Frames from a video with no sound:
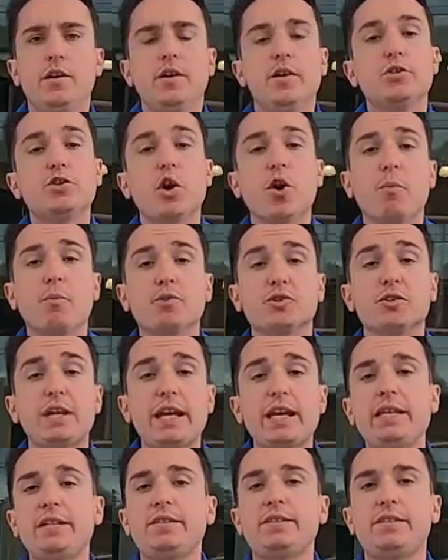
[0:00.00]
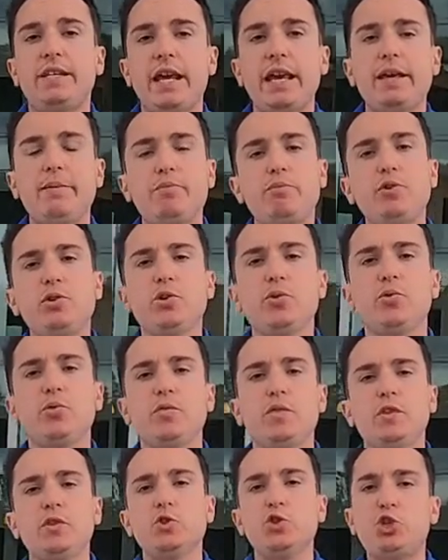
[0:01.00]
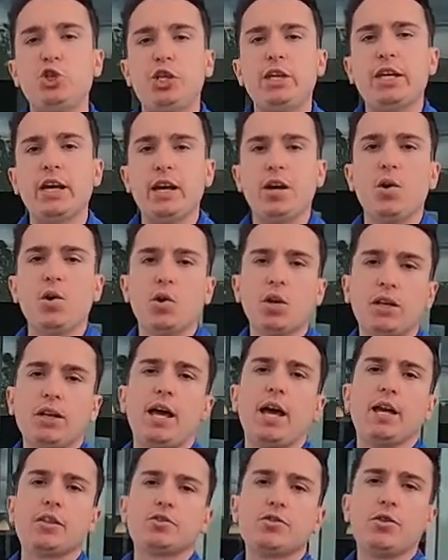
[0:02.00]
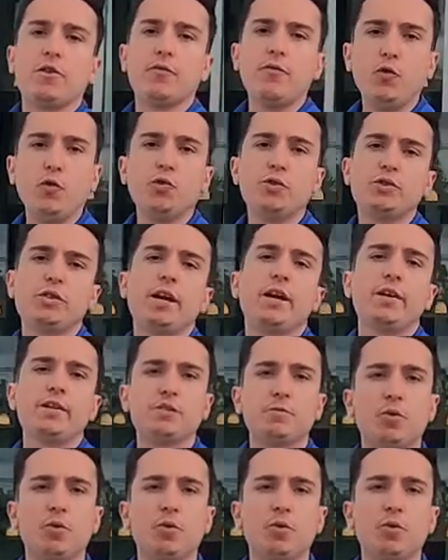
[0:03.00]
So Mercedes debuted the GL Class, our full-size